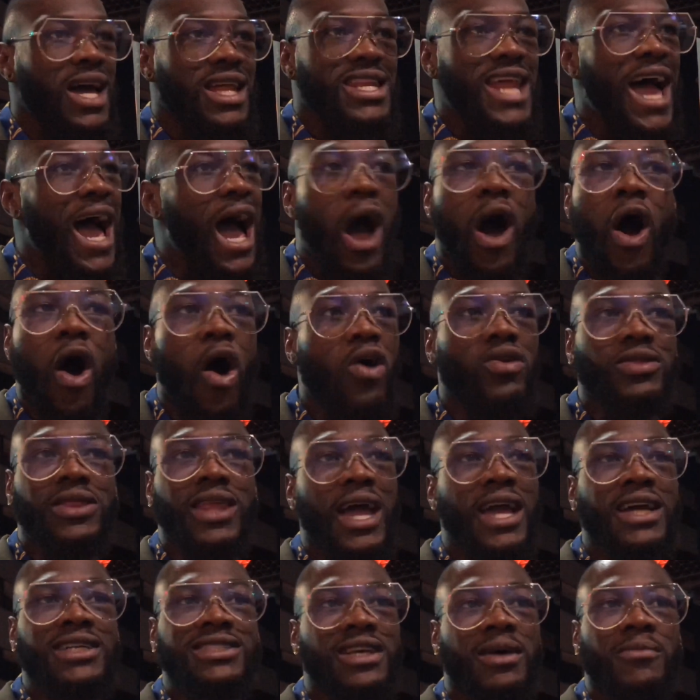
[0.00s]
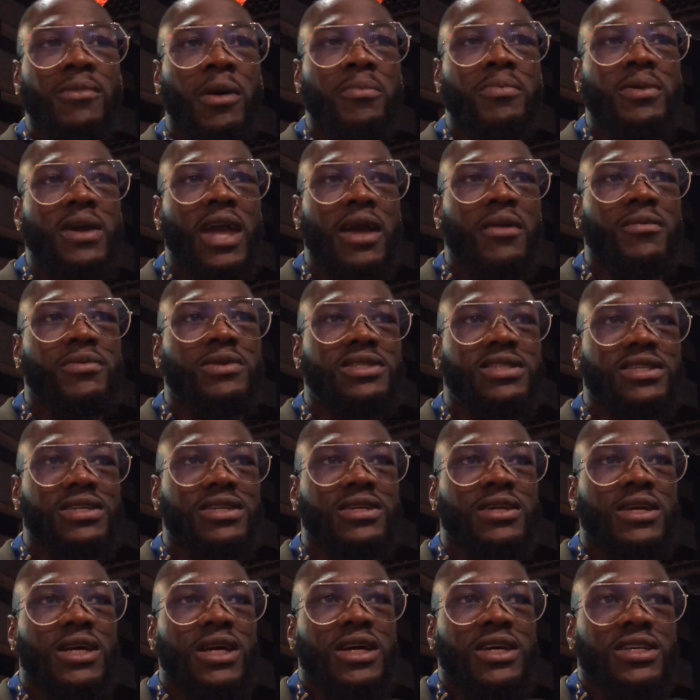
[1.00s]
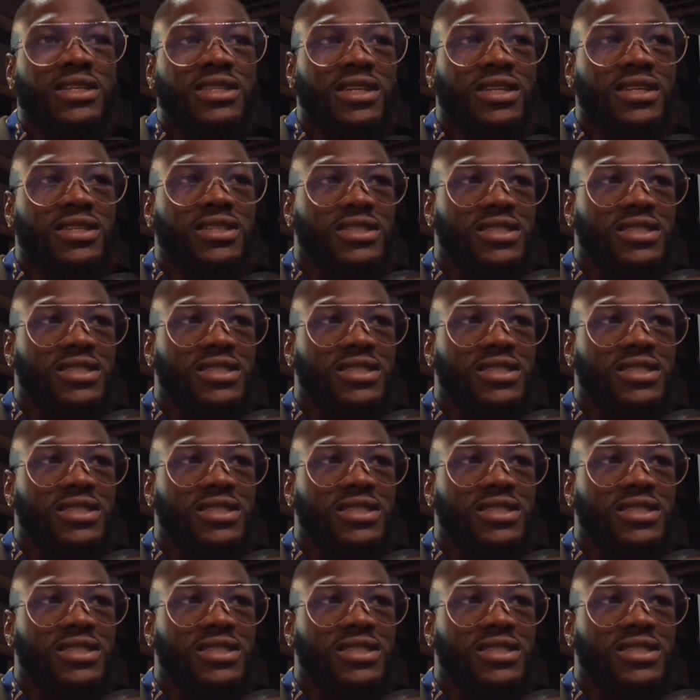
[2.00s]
Not all things I'm gonna be able to to